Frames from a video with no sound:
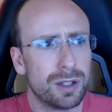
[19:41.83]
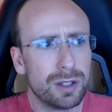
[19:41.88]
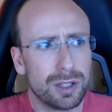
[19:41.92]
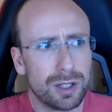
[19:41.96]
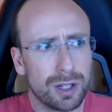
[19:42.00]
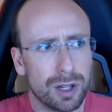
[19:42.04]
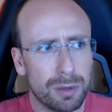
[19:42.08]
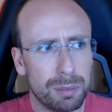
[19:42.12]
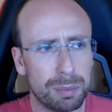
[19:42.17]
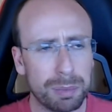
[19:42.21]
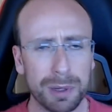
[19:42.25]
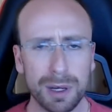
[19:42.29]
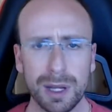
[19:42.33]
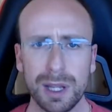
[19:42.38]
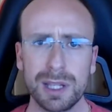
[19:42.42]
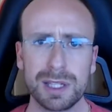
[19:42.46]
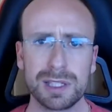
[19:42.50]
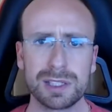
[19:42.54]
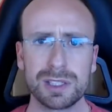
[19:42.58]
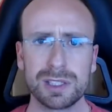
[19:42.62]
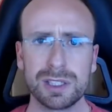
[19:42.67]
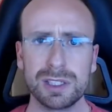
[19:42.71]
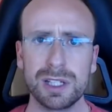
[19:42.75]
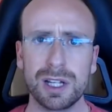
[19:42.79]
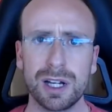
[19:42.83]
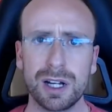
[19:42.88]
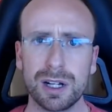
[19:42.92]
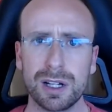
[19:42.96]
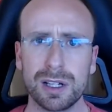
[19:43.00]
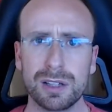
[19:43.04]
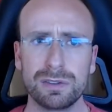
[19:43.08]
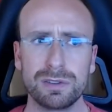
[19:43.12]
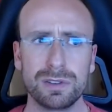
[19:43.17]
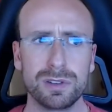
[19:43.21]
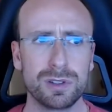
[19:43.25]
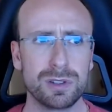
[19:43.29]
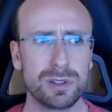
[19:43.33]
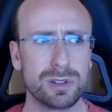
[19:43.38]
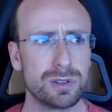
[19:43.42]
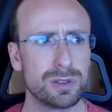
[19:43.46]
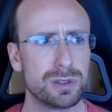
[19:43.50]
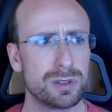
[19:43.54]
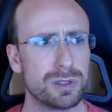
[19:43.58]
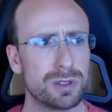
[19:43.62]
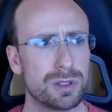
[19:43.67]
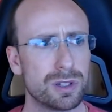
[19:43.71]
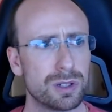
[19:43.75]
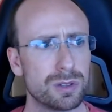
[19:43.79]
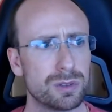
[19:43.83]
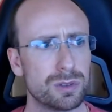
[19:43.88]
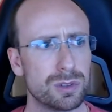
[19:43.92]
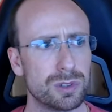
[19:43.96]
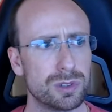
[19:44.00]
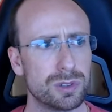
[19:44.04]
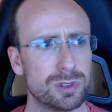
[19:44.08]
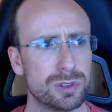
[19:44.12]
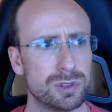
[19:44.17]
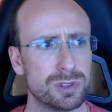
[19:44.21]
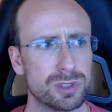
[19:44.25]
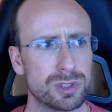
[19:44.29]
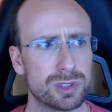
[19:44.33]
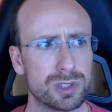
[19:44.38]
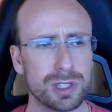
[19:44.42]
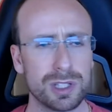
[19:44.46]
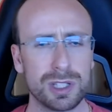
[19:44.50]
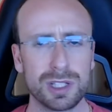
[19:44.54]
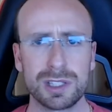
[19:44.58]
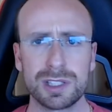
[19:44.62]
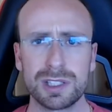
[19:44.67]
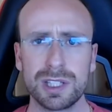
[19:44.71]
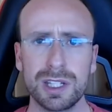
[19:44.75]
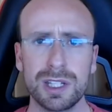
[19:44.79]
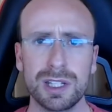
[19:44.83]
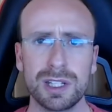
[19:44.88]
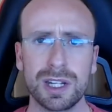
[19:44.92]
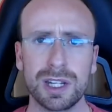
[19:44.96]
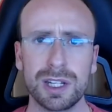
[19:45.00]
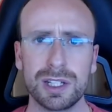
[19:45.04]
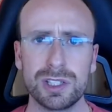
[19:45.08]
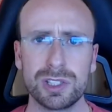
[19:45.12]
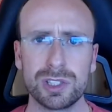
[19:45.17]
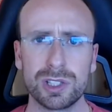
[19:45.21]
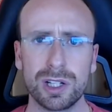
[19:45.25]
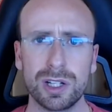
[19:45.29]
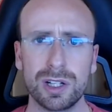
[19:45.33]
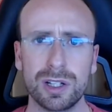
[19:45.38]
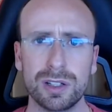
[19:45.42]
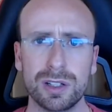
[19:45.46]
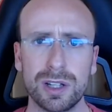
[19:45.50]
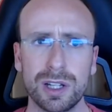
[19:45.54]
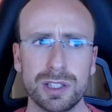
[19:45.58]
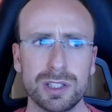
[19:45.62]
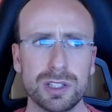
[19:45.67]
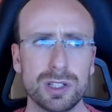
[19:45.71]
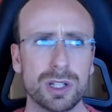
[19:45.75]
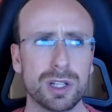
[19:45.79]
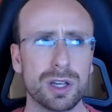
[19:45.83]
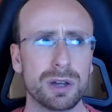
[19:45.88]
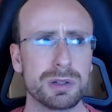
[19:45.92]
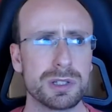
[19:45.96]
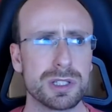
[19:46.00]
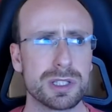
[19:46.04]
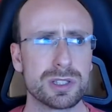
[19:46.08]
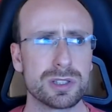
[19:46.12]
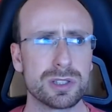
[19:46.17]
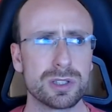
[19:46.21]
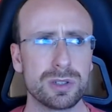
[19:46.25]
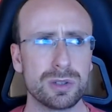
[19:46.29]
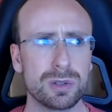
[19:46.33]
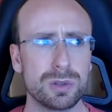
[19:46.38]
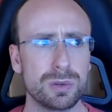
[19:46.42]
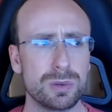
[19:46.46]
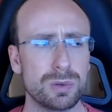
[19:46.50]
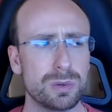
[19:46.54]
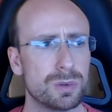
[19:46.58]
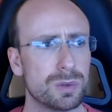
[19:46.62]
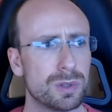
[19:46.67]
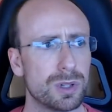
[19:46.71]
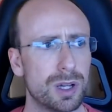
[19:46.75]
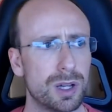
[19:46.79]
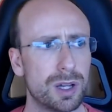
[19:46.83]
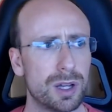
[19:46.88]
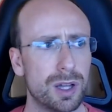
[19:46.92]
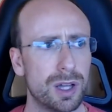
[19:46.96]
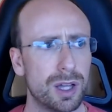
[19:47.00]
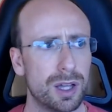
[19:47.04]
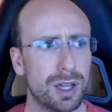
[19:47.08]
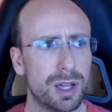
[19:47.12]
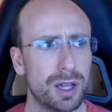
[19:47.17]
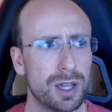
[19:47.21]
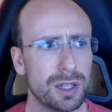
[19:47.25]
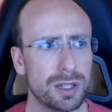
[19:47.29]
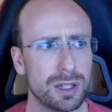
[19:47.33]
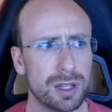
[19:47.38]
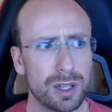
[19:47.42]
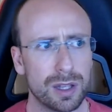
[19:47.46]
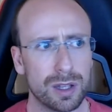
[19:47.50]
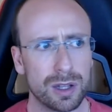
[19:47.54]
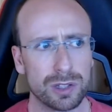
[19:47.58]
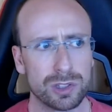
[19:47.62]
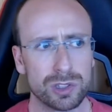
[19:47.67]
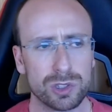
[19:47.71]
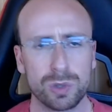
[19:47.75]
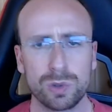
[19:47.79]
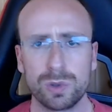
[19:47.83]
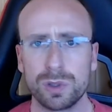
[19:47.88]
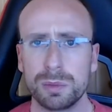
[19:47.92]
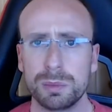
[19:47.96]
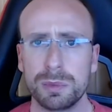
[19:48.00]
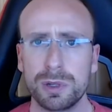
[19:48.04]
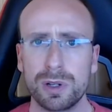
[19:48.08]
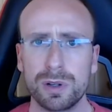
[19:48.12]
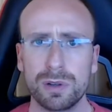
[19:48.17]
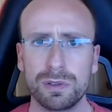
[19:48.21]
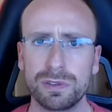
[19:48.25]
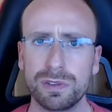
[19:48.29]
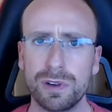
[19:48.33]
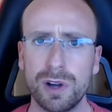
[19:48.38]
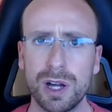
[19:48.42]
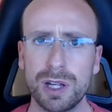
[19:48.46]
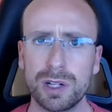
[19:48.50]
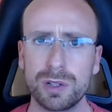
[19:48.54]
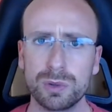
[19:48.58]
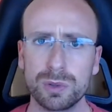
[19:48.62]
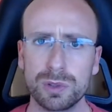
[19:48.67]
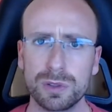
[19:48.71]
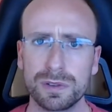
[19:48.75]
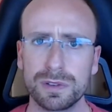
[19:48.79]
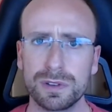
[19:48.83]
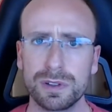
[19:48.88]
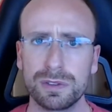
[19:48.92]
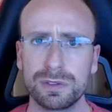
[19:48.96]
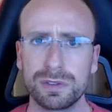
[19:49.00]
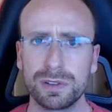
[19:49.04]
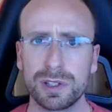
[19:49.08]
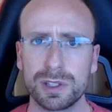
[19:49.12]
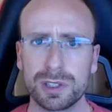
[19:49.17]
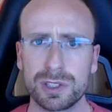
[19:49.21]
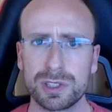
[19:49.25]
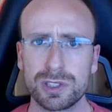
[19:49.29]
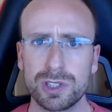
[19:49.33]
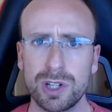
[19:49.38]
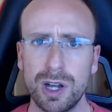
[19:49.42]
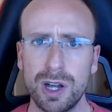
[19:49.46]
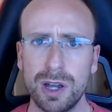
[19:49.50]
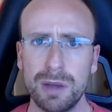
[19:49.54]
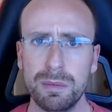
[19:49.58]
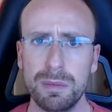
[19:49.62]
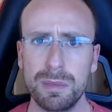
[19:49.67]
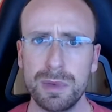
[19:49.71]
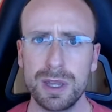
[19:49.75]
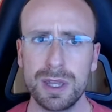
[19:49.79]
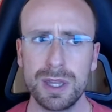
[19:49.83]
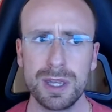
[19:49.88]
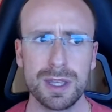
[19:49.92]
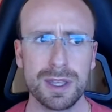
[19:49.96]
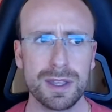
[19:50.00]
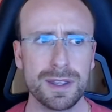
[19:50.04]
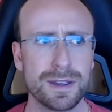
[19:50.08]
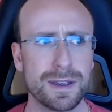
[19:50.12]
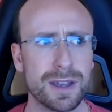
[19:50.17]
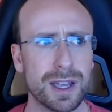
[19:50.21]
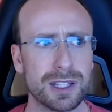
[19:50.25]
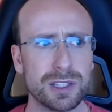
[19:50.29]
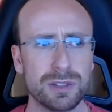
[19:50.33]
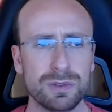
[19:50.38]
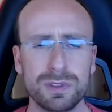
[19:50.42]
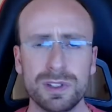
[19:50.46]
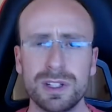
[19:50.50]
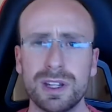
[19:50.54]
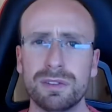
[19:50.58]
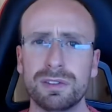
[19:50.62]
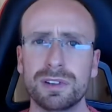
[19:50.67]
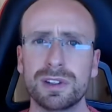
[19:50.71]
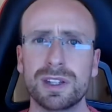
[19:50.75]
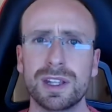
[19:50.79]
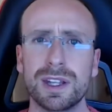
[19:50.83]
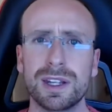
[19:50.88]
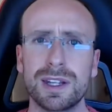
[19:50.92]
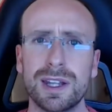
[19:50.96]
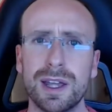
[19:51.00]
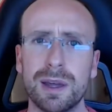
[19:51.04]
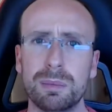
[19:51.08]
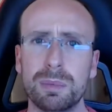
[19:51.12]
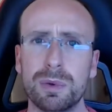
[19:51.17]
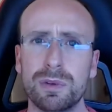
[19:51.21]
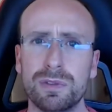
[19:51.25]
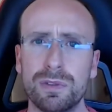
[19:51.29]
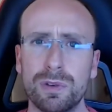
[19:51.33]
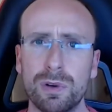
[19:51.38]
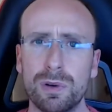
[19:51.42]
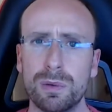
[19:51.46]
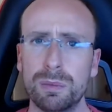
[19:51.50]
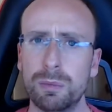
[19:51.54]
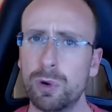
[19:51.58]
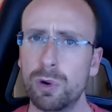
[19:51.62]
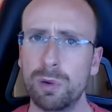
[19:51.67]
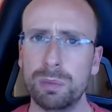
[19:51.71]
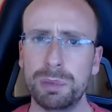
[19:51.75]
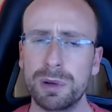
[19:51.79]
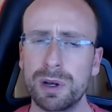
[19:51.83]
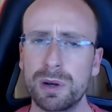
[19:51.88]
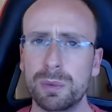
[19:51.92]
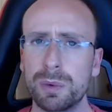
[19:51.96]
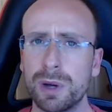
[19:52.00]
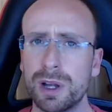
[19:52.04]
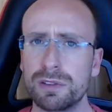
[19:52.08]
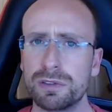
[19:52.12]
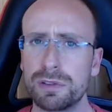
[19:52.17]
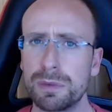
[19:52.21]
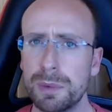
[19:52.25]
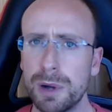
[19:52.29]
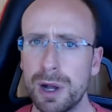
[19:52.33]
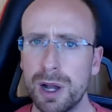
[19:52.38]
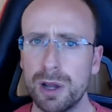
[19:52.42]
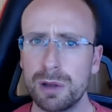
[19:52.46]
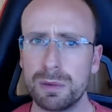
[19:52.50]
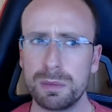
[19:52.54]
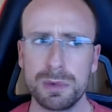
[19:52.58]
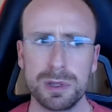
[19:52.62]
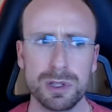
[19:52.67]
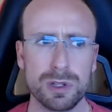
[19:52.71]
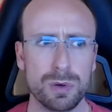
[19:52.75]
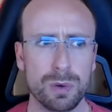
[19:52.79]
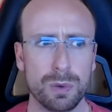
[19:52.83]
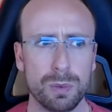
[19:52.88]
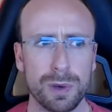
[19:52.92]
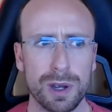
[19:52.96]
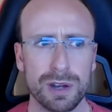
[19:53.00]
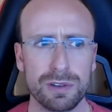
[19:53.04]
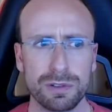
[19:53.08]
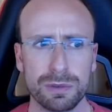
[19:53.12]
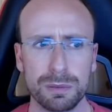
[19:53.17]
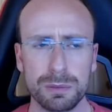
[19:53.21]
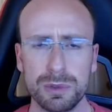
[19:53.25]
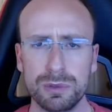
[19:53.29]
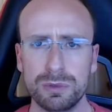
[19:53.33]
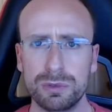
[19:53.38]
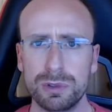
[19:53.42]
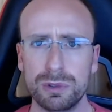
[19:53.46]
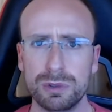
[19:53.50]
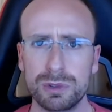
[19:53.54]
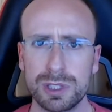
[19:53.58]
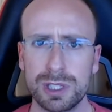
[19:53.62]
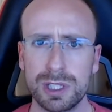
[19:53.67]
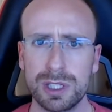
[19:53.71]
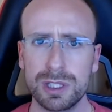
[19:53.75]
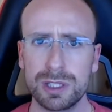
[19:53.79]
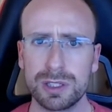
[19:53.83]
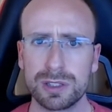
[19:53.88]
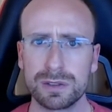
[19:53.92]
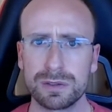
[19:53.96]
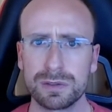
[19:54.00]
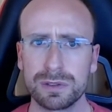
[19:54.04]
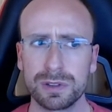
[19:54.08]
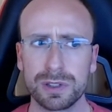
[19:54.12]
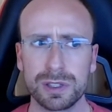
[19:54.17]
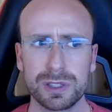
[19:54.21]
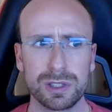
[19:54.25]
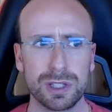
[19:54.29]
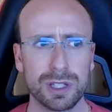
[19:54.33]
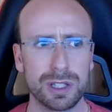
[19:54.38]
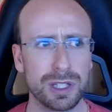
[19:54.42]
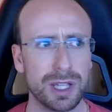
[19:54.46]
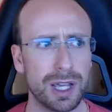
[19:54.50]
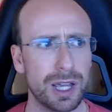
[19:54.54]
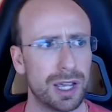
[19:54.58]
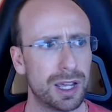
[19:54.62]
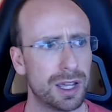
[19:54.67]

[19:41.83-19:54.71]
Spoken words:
Players are young. If you're still a teenager and you're going to a tournament of finals for the first time, and you've never done that before or been away from home, and you're away from your routines and things like that,